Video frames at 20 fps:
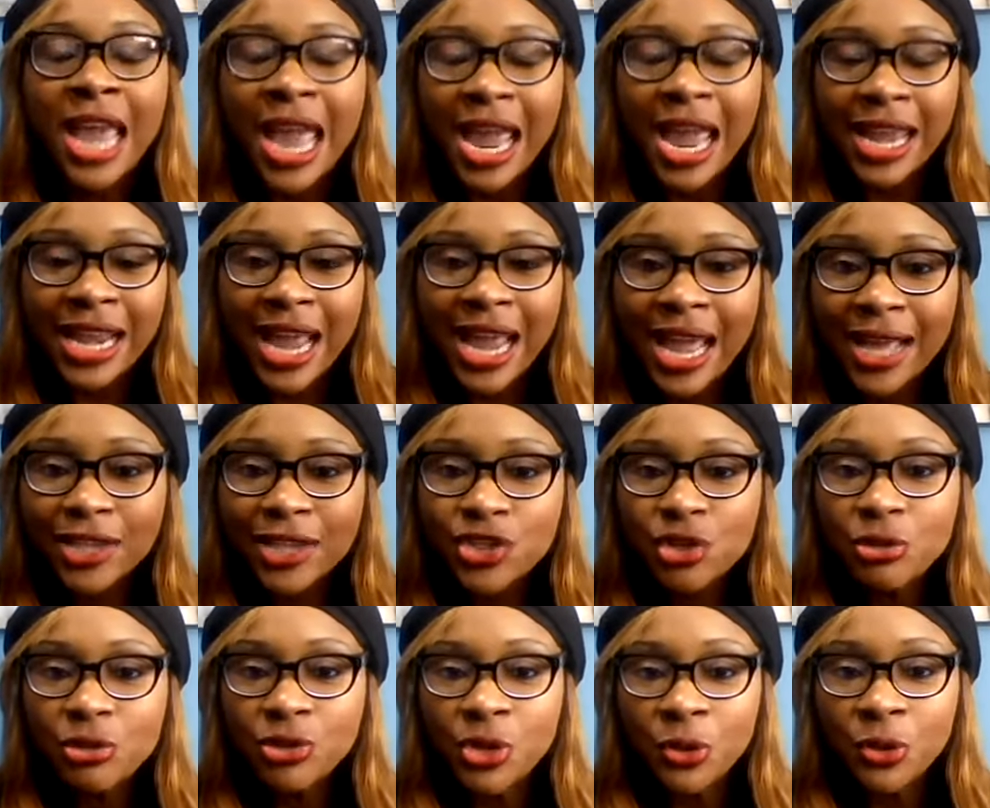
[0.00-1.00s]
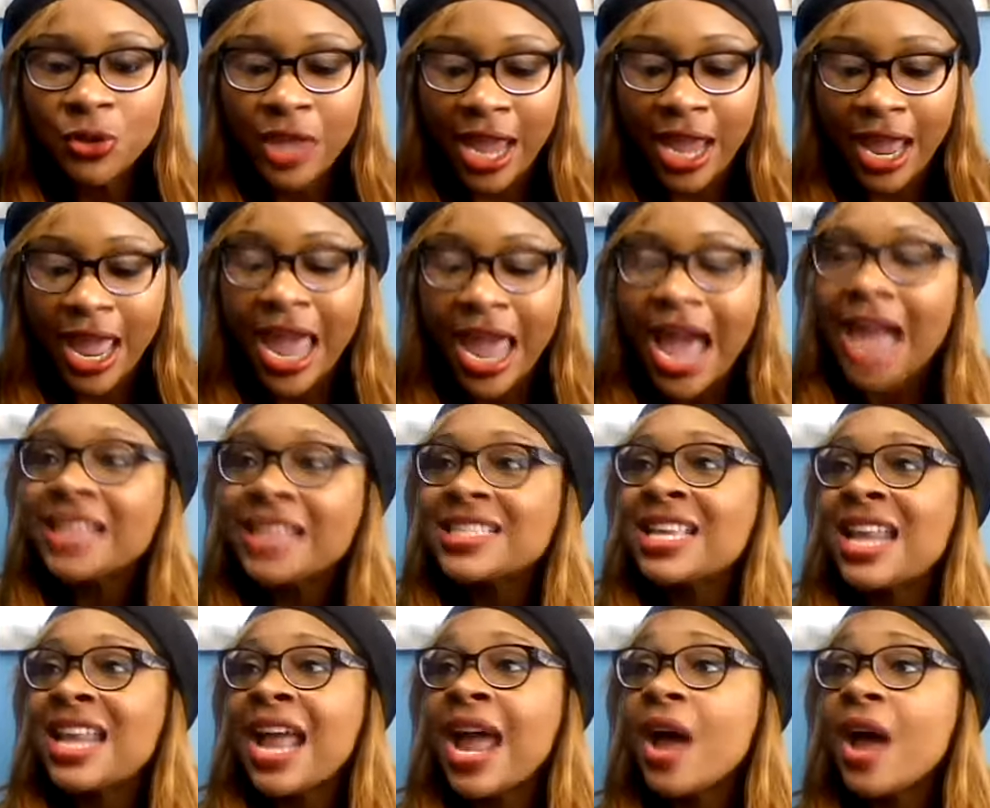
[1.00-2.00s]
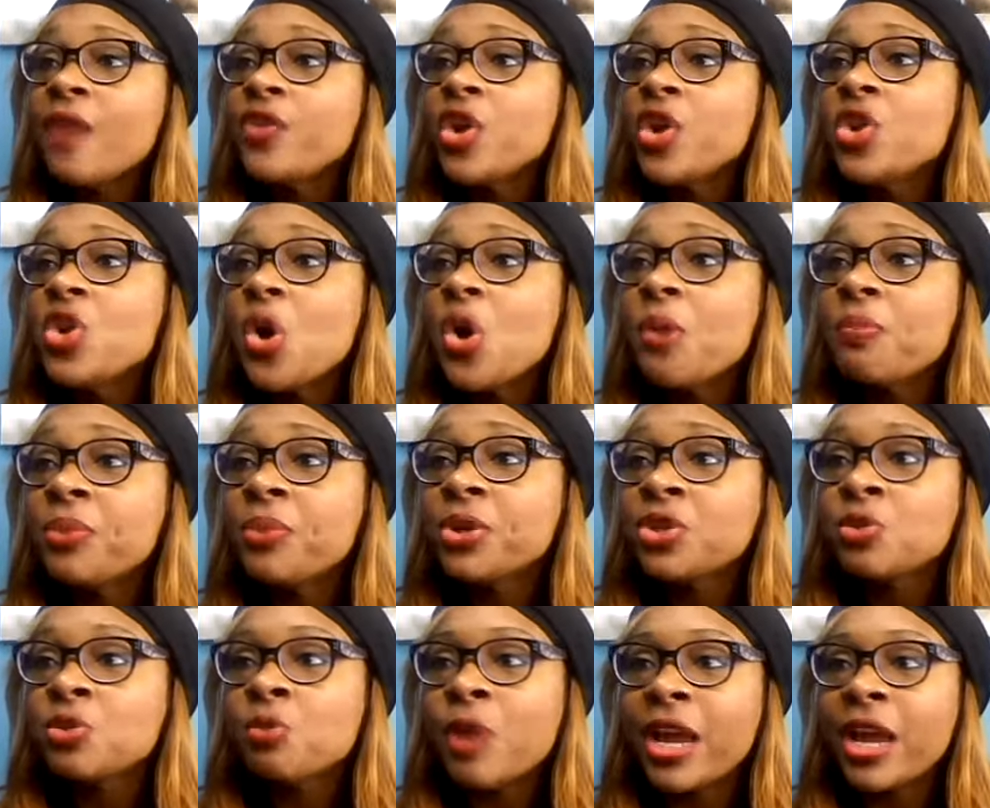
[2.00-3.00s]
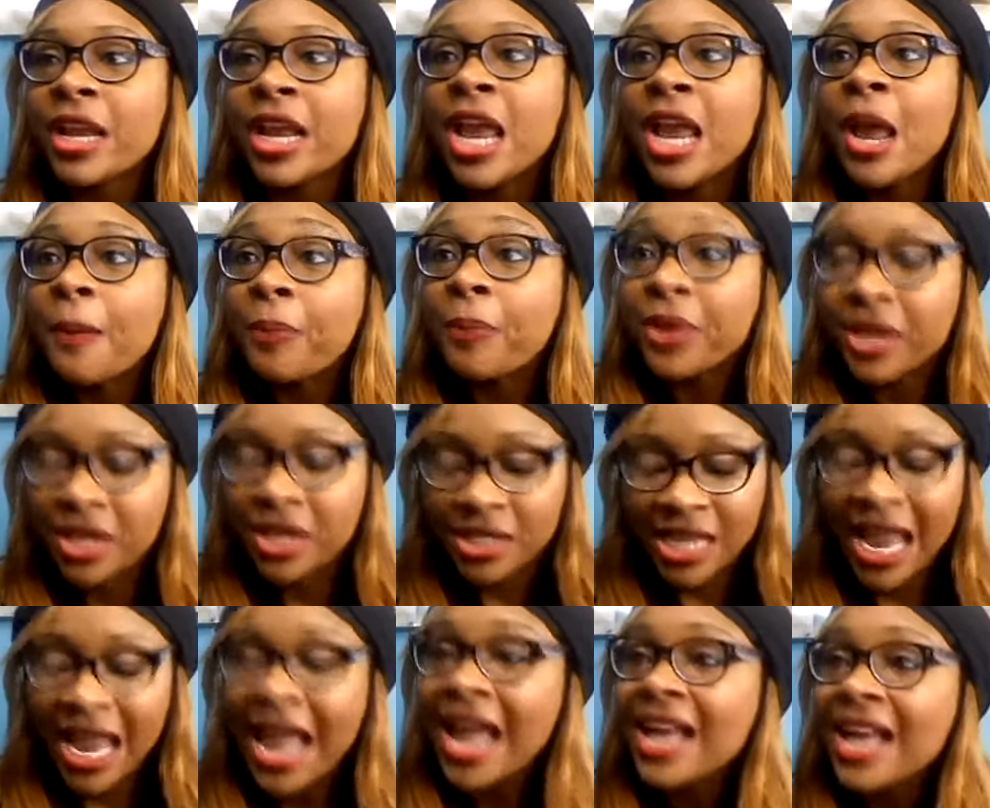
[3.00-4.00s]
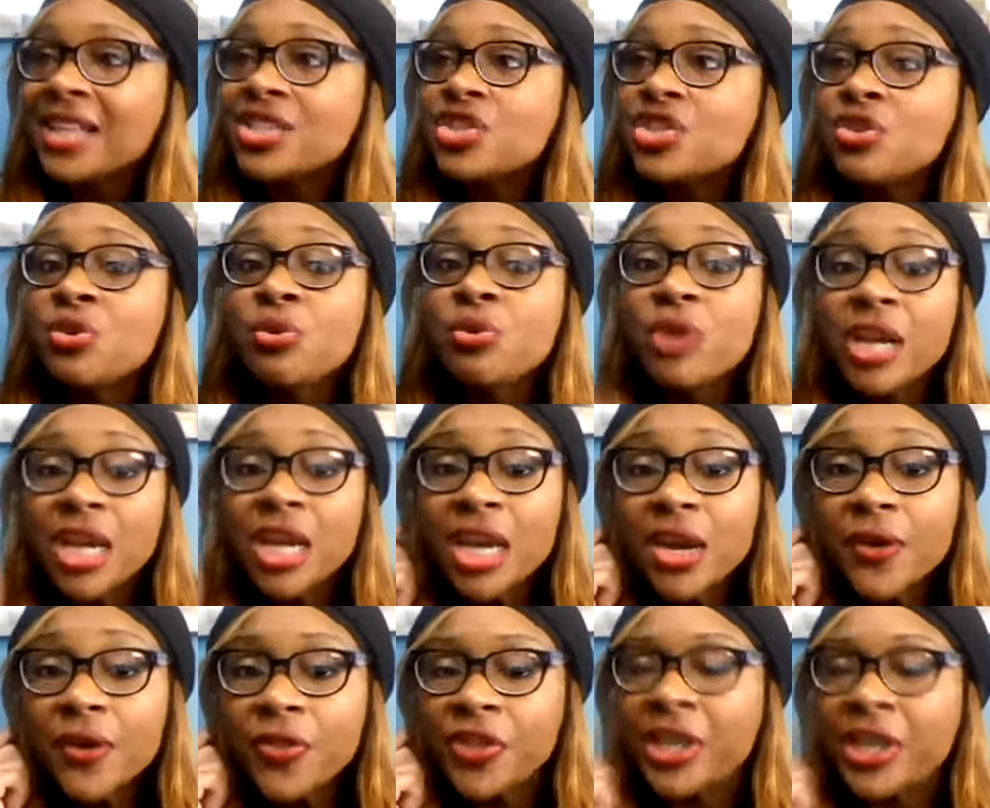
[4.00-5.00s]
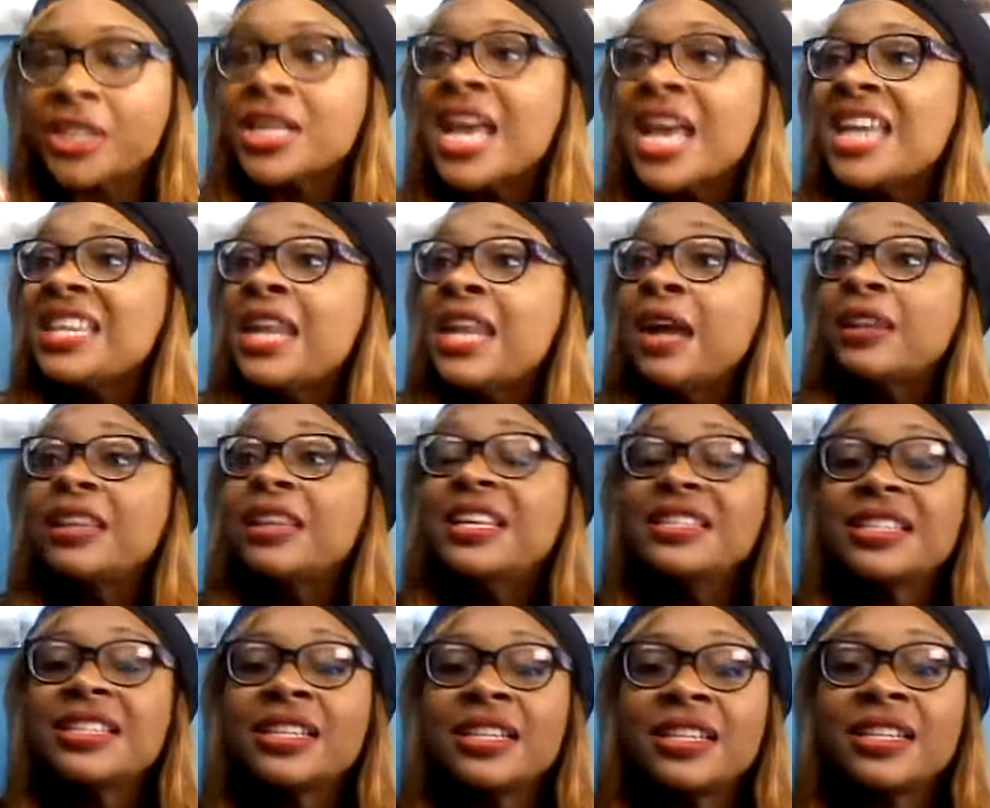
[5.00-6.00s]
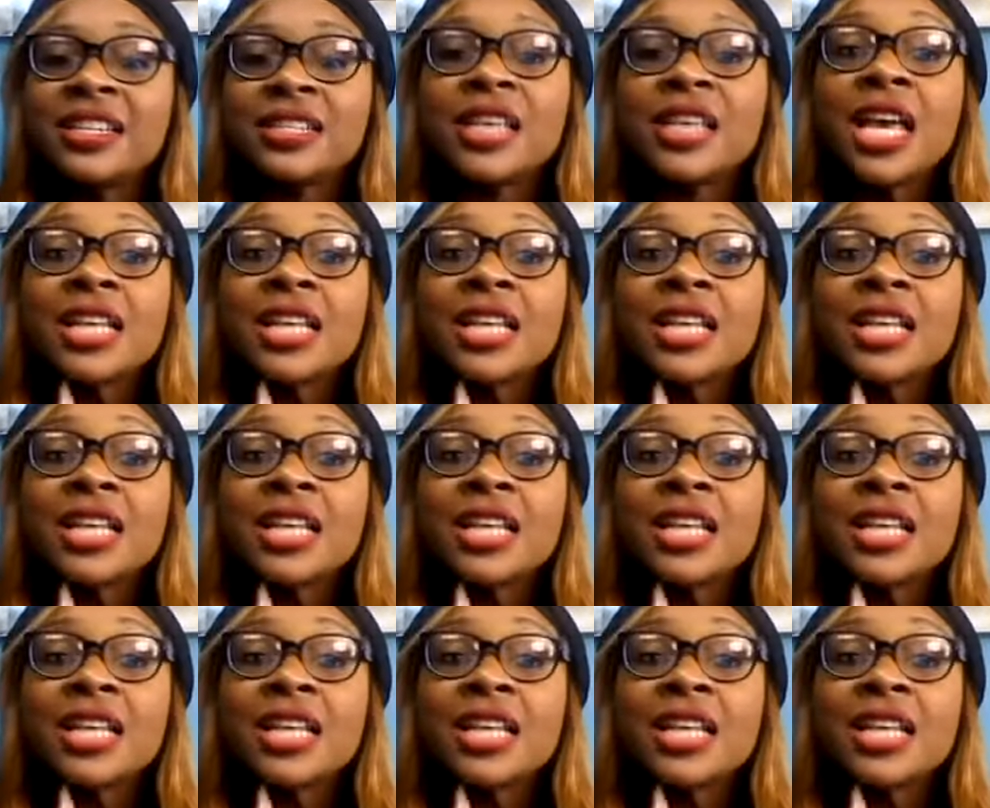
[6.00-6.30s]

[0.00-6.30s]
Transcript: And as you do that, I said, have your notebooks ready, because as you hear things, now listen to this.